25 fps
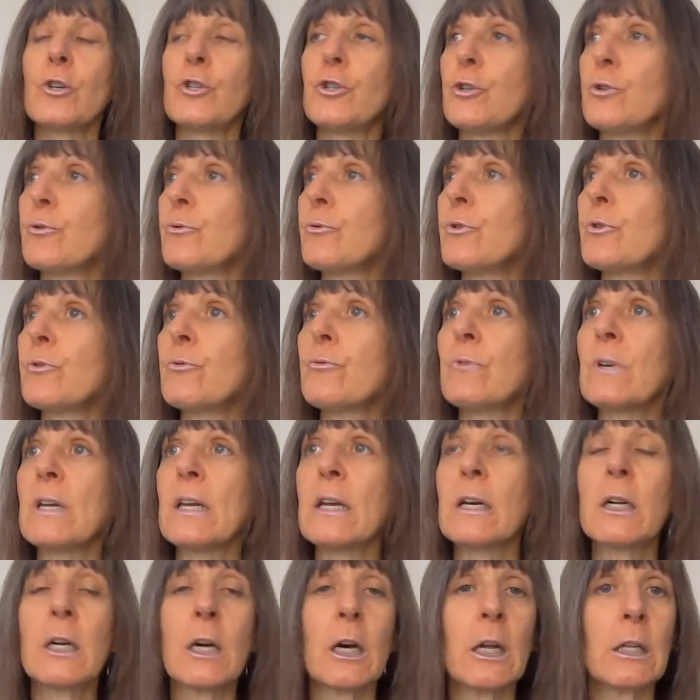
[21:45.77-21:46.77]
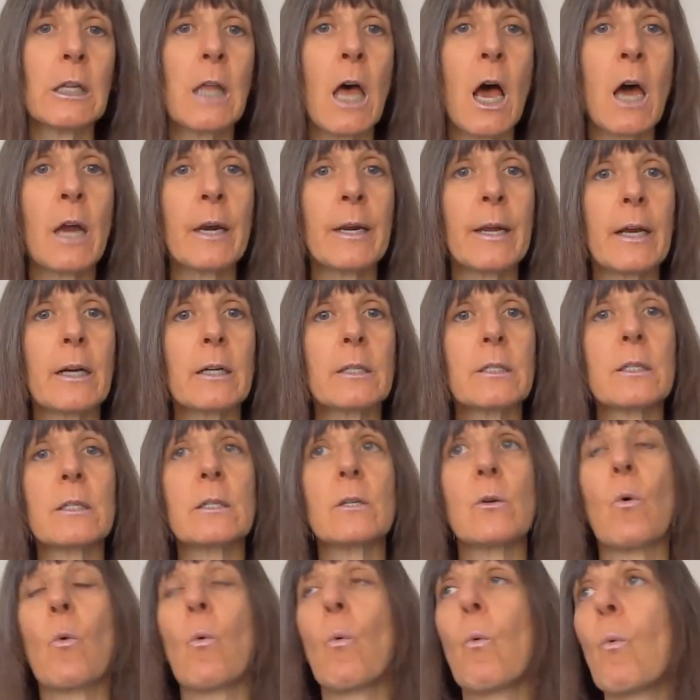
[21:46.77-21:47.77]
Do you need
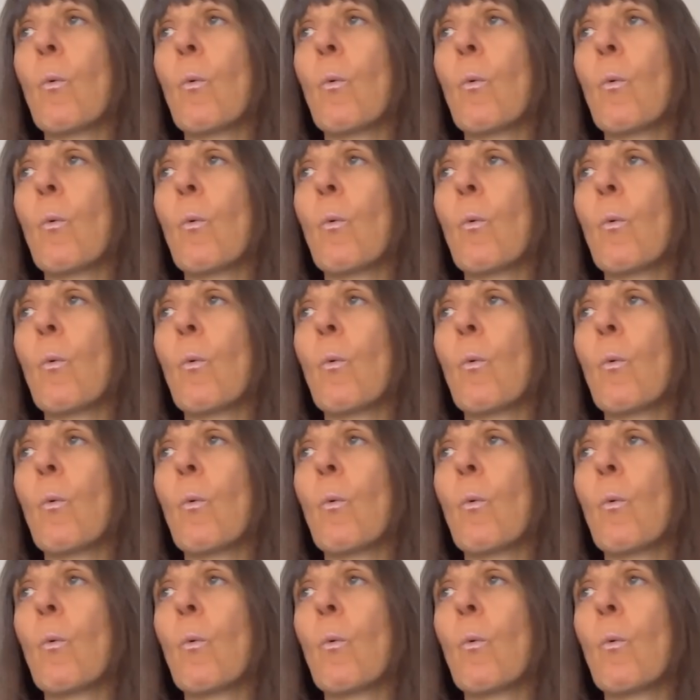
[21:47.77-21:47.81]
colonics?